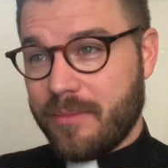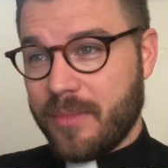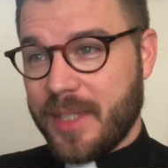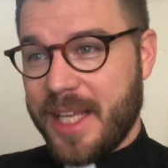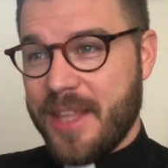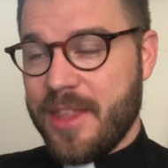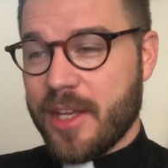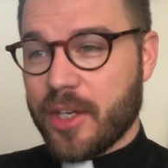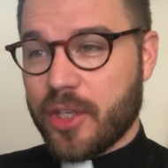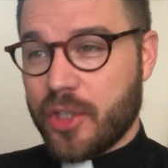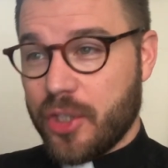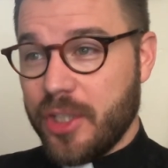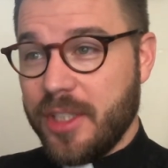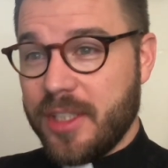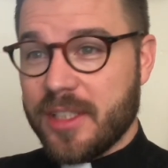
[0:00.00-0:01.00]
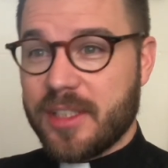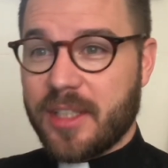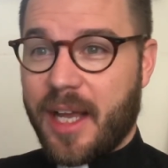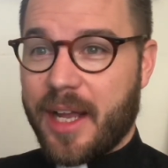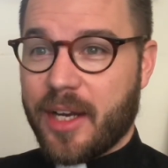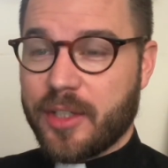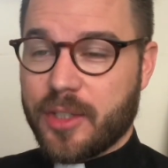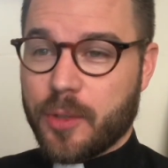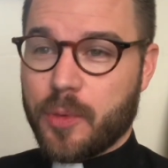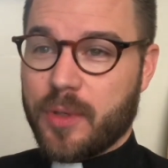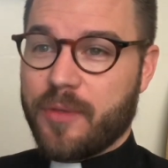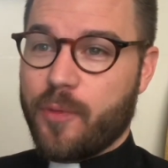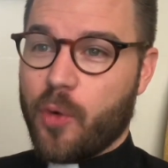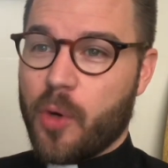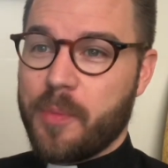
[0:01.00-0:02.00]
In their good desire to
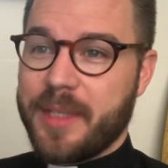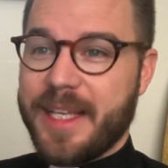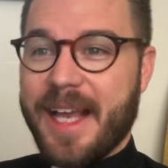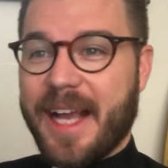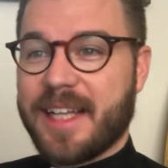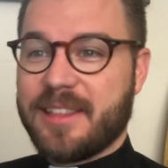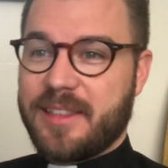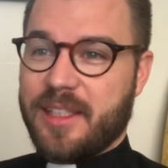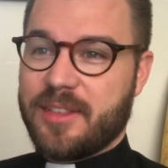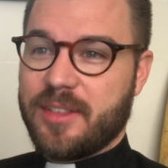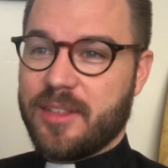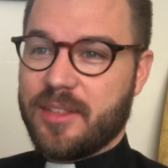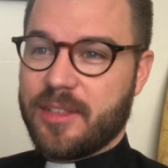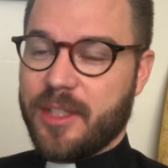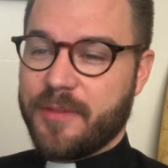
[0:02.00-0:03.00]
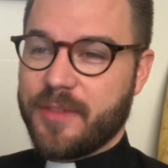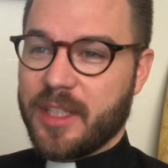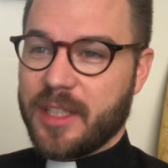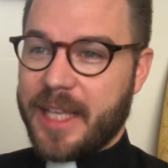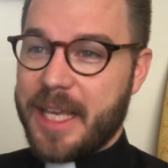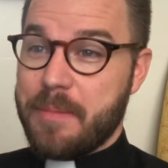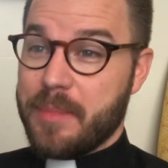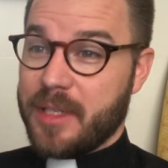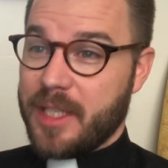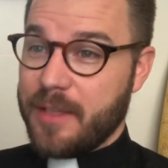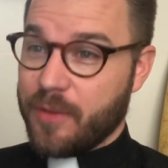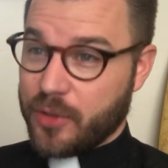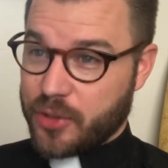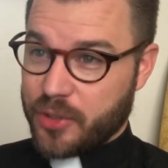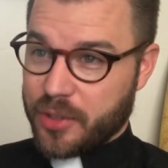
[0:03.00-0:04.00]
reform the excesses of the late
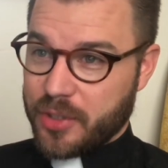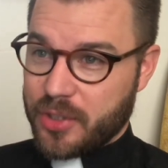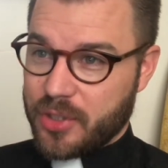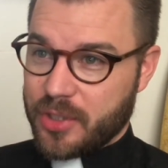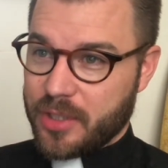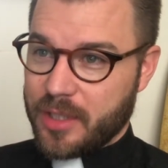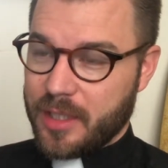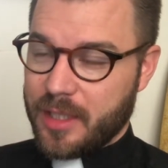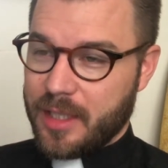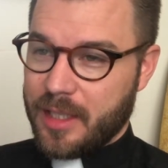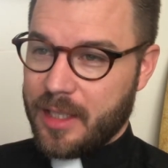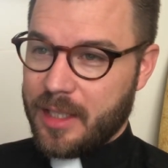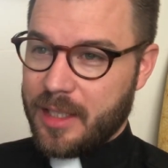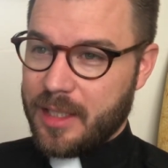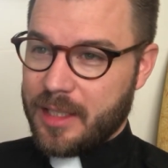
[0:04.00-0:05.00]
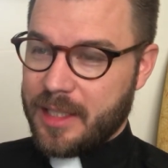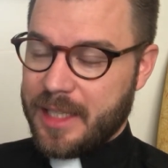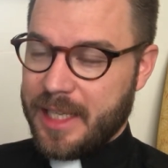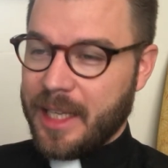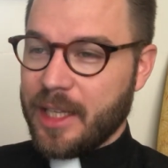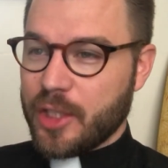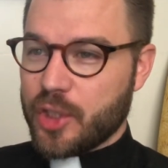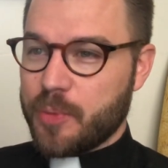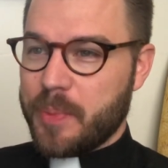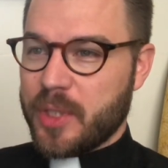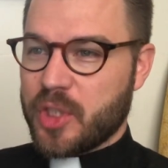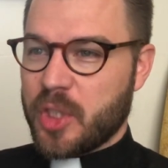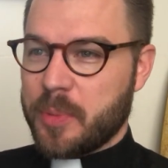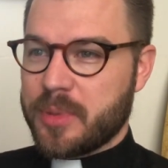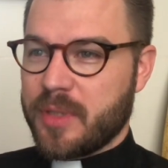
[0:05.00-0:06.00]
medieval church, the English
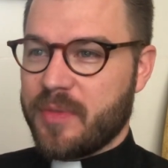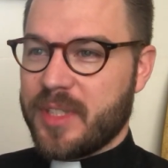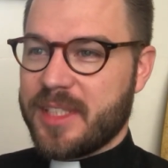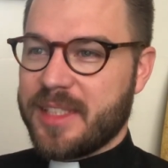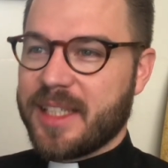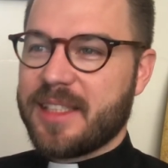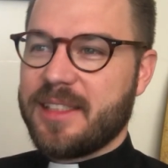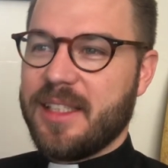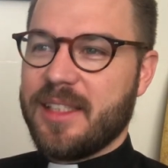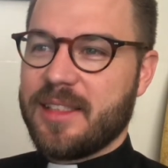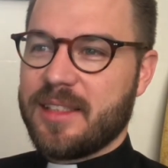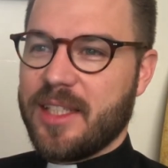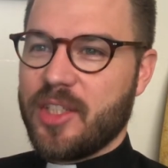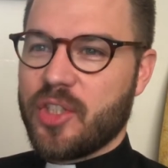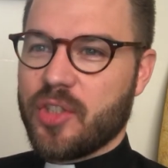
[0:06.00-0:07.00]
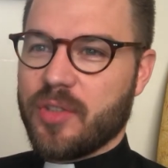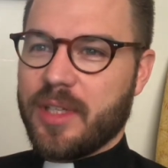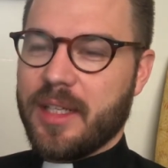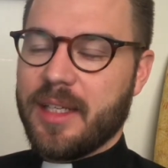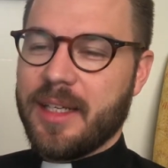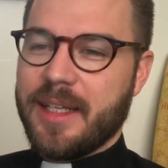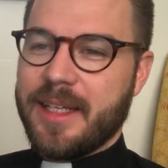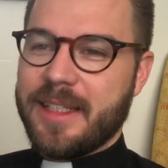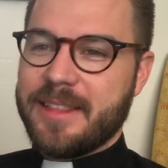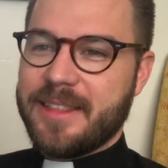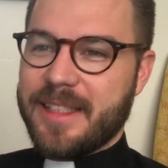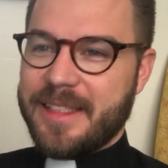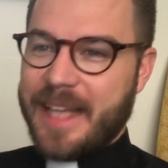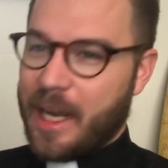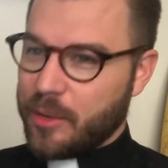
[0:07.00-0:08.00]
bishops of the 16th century
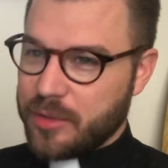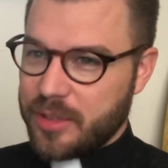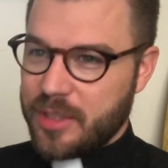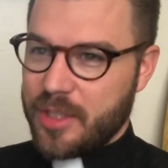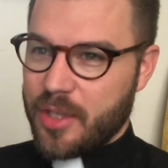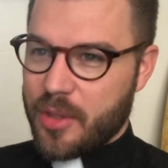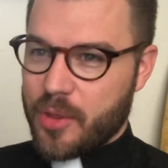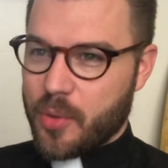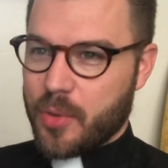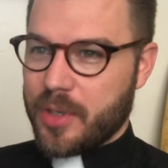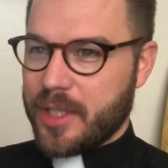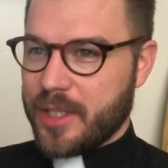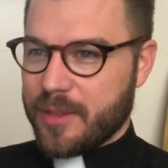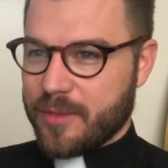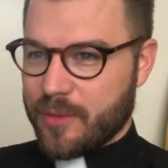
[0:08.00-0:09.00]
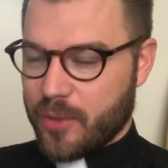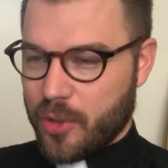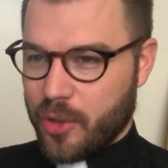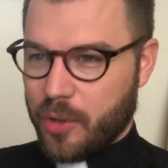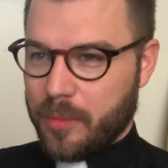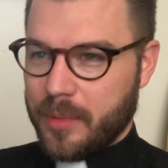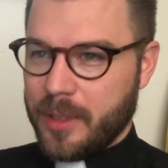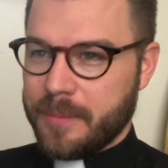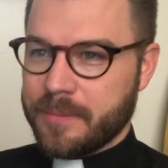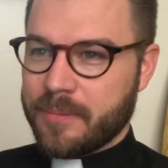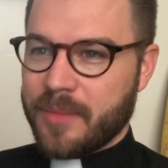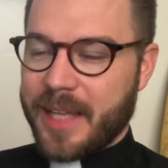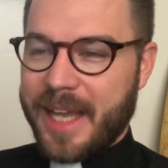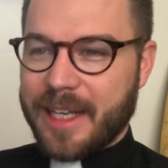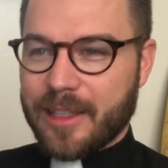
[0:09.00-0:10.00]
denounced the authority of Rome
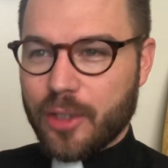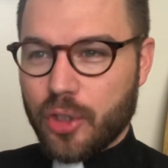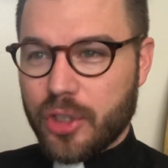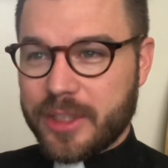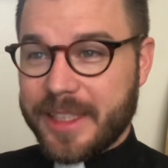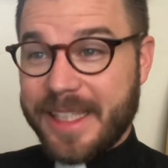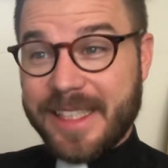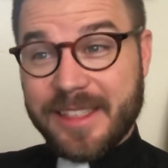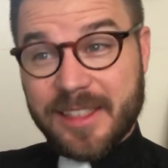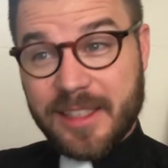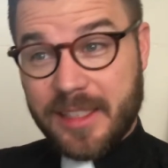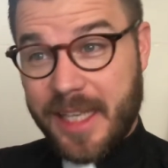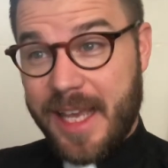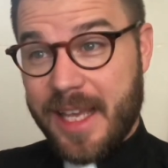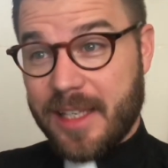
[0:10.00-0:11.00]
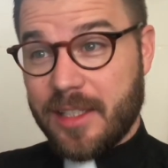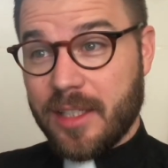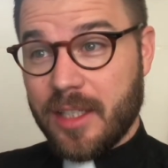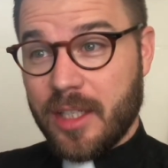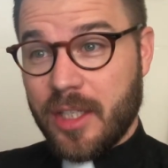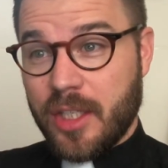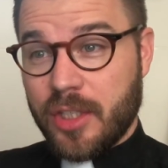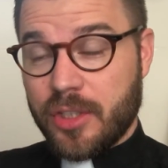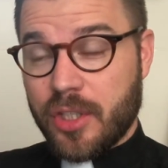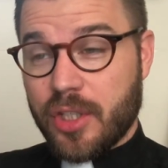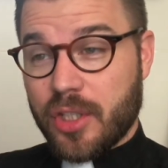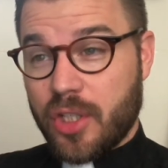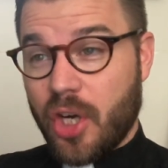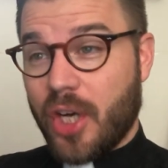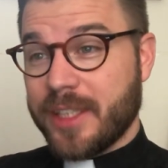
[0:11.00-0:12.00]
and looked instead to
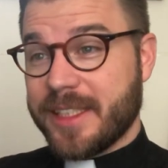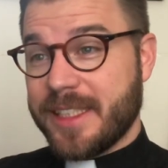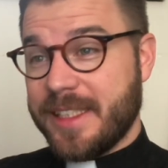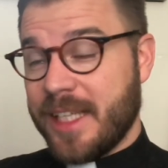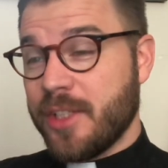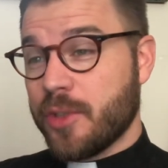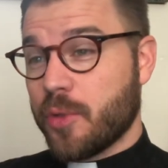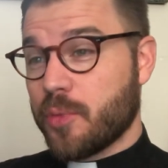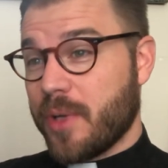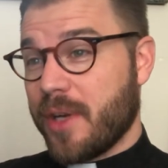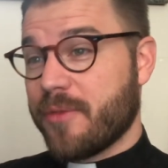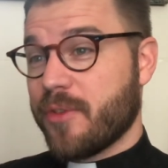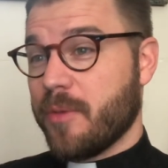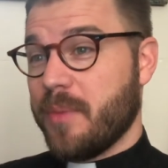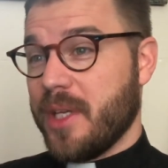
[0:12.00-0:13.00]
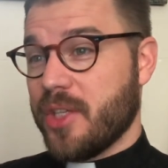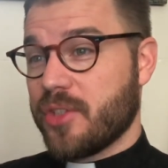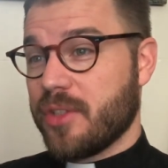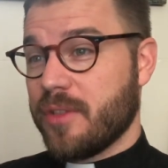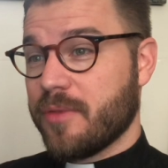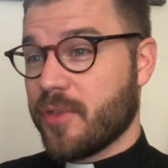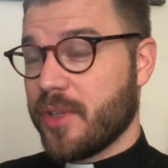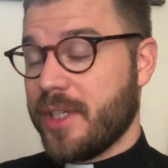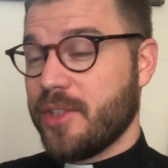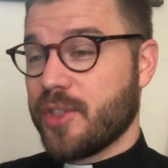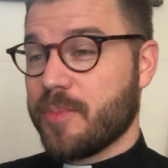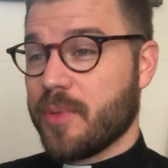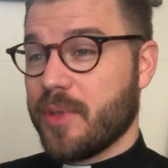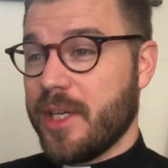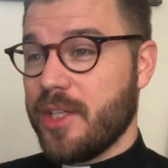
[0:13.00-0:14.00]
the continental Reformation for
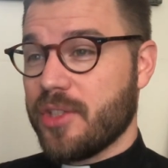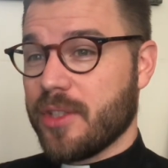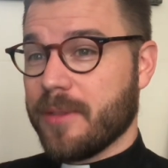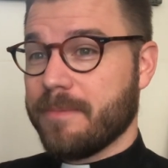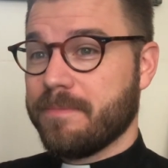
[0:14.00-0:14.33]
inspiration.